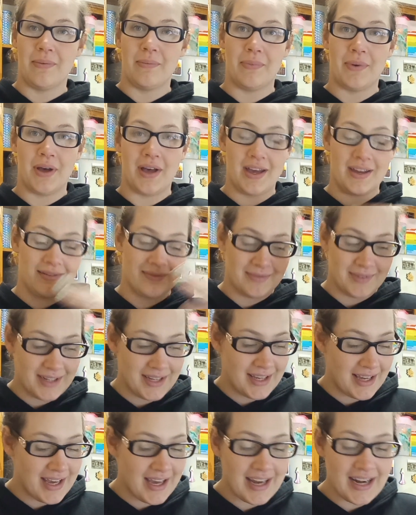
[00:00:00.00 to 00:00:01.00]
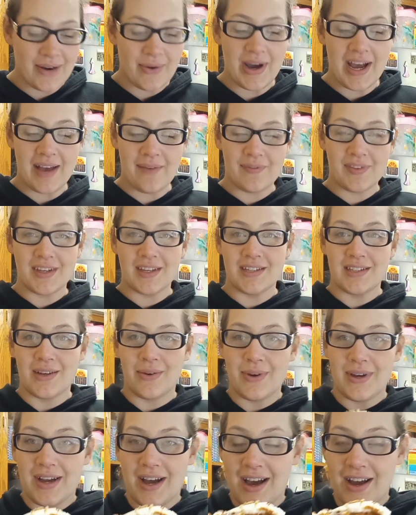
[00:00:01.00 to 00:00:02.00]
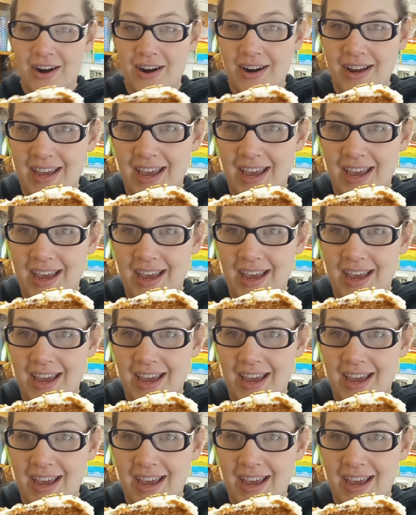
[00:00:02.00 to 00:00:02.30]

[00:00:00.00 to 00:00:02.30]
But anyway, so we got our